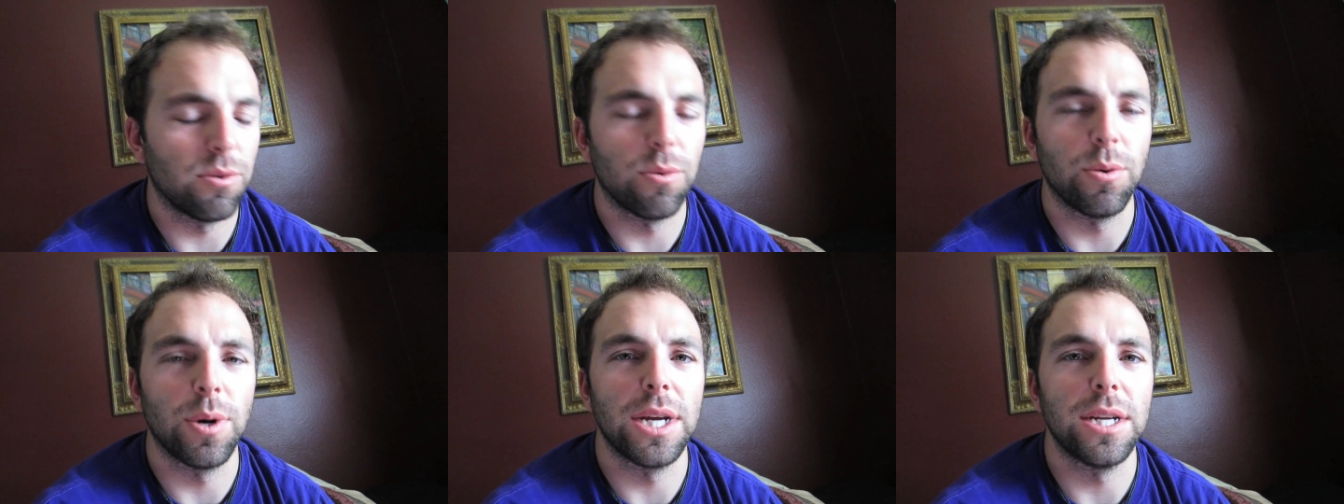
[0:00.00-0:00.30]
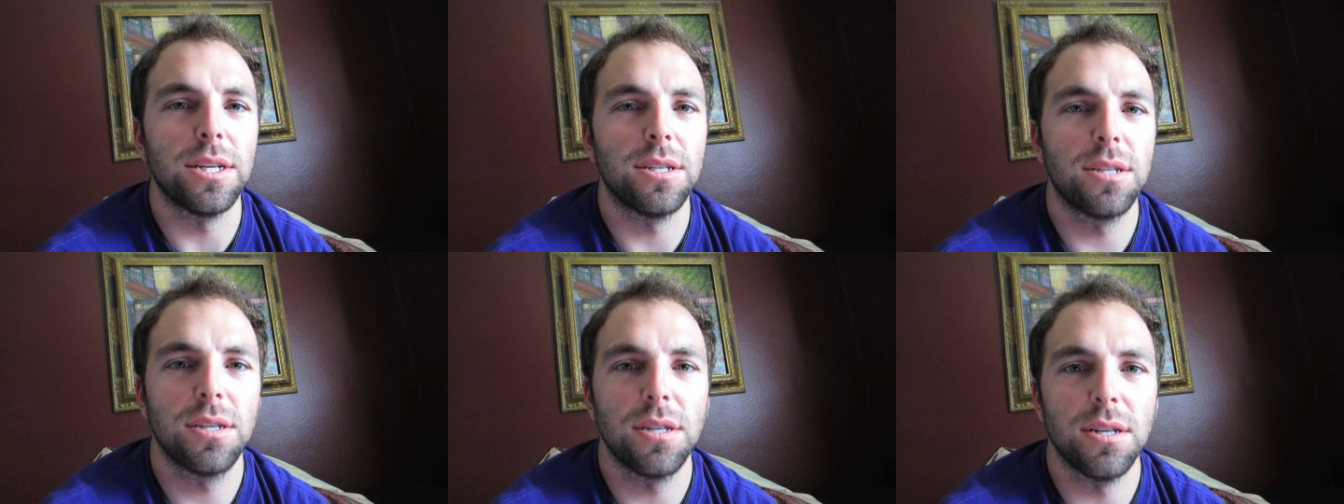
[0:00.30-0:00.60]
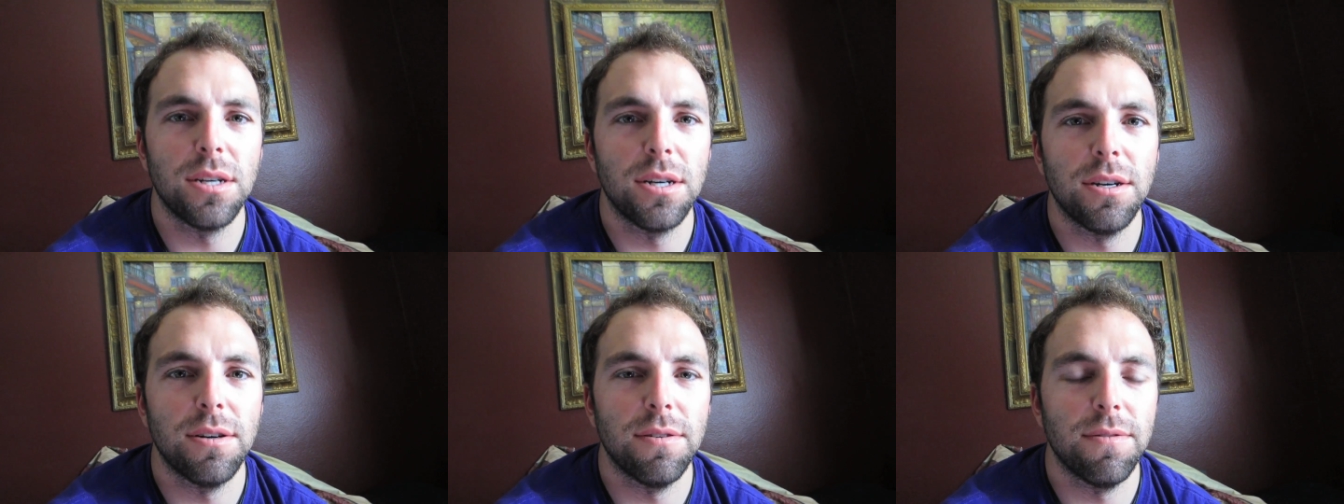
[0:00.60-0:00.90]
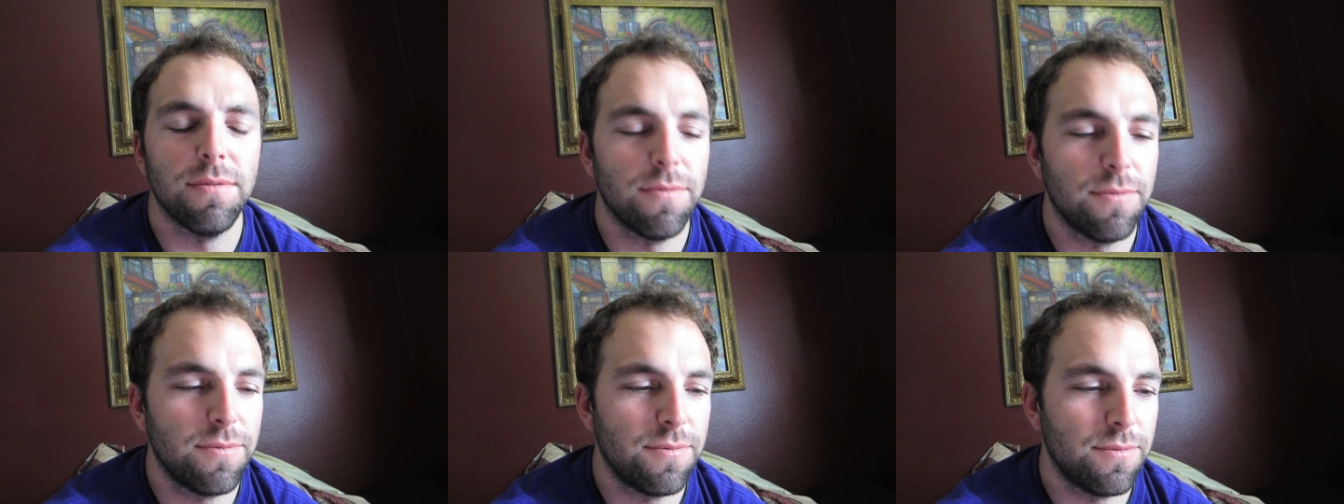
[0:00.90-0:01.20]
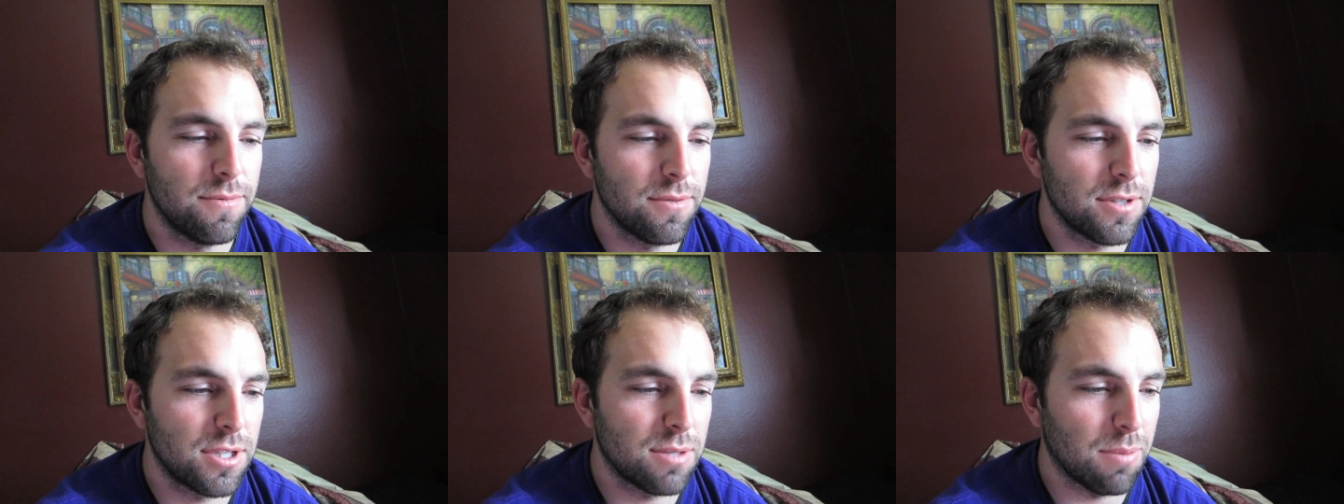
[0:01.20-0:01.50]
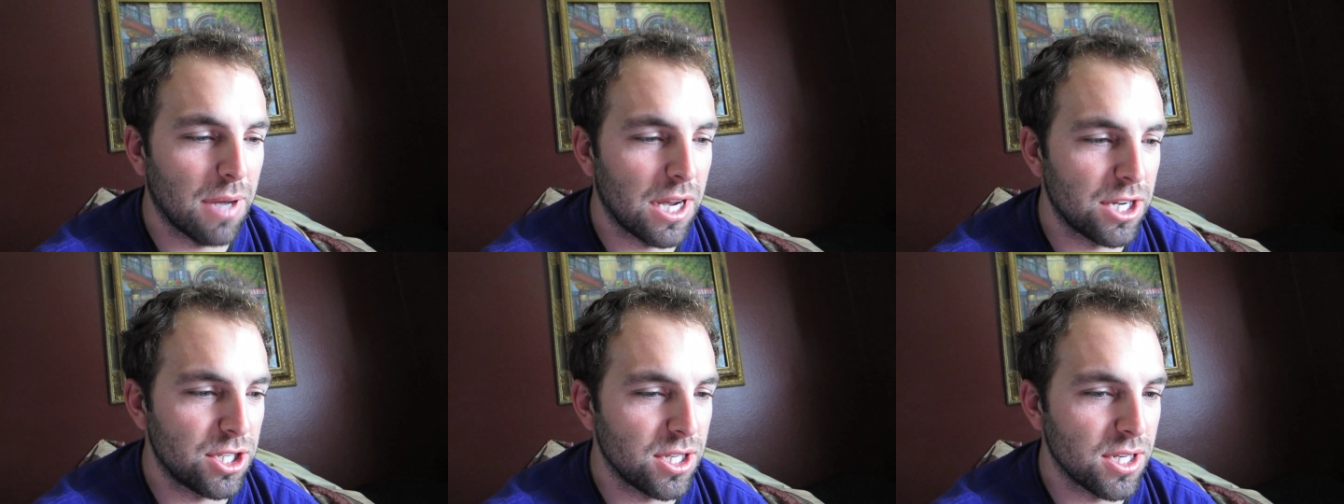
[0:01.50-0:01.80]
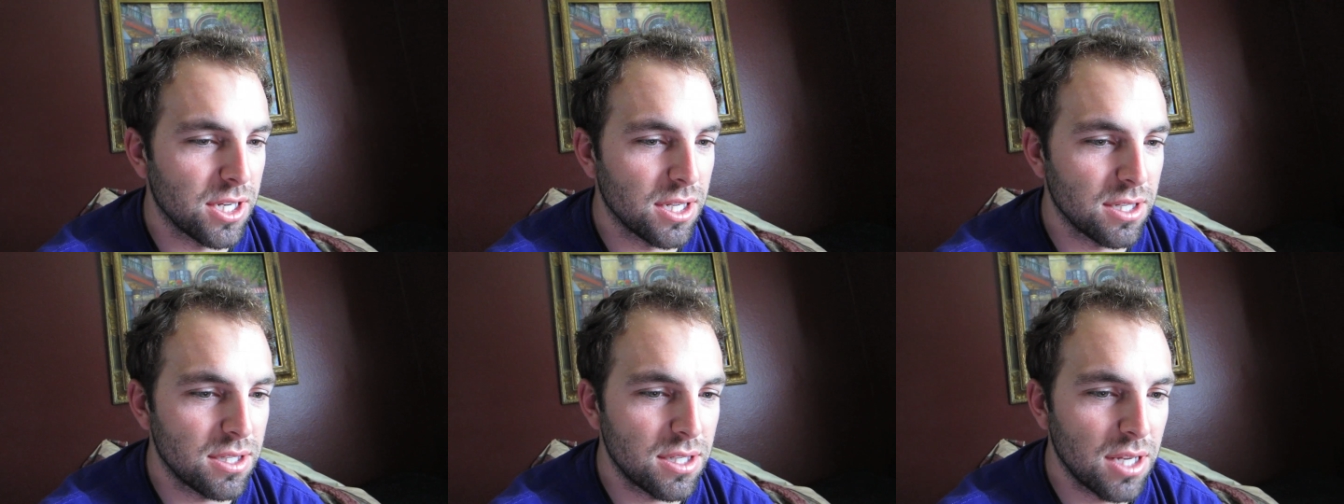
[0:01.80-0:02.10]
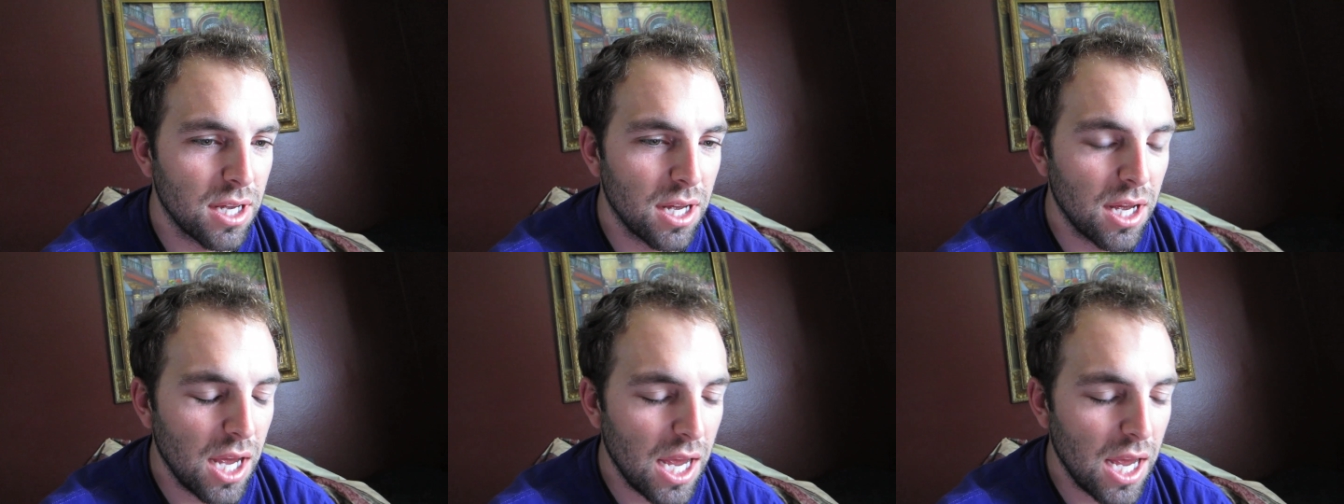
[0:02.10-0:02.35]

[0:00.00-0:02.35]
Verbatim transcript: rate of splashiness.